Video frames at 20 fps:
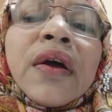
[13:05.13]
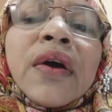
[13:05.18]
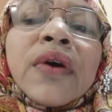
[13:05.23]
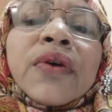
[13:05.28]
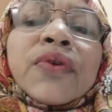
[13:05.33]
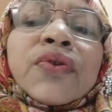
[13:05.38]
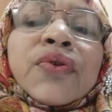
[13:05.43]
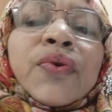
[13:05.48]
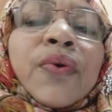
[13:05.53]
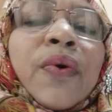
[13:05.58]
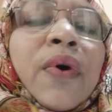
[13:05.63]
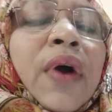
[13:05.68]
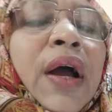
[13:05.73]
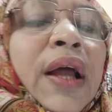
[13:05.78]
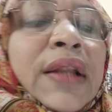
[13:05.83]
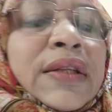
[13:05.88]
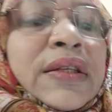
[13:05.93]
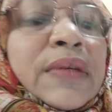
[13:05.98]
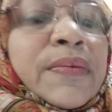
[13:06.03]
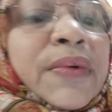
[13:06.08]
So
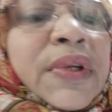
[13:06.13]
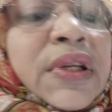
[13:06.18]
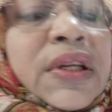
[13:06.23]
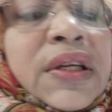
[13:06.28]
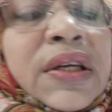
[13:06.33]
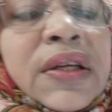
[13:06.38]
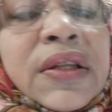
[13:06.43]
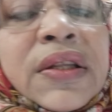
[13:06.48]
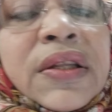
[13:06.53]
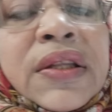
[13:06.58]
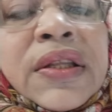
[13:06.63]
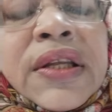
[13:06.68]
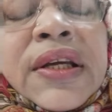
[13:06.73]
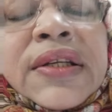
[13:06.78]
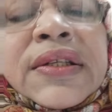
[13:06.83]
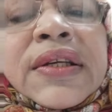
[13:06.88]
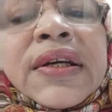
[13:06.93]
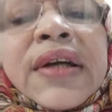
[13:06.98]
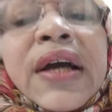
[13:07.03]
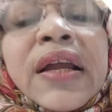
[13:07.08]
ultimately there
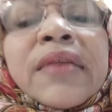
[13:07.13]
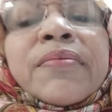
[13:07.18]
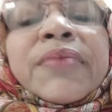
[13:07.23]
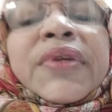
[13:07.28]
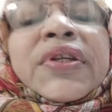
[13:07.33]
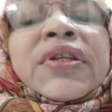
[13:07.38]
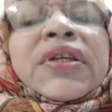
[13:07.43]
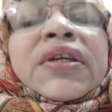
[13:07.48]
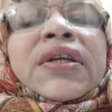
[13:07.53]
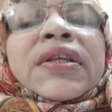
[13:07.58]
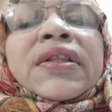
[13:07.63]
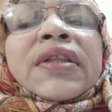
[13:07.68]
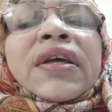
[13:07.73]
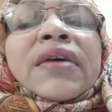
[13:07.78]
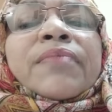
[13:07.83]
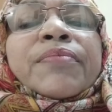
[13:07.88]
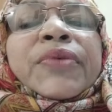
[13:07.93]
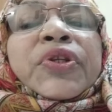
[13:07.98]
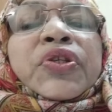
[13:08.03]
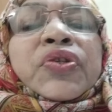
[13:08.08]
is a culminating in the
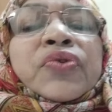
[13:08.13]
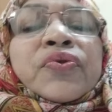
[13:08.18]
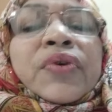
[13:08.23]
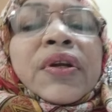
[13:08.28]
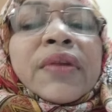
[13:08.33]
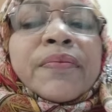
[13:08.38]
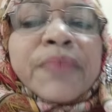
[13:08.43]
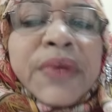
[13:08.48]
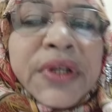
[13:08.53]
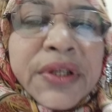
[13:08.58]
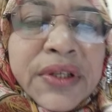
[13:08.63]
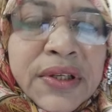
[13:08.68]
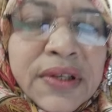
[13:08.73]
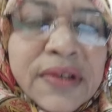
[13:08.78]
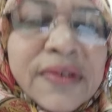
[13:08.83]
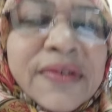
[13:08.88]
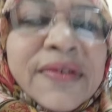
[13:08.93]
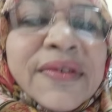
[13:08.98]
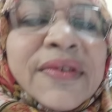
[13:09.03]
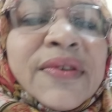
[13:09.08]
menstrual bleeding.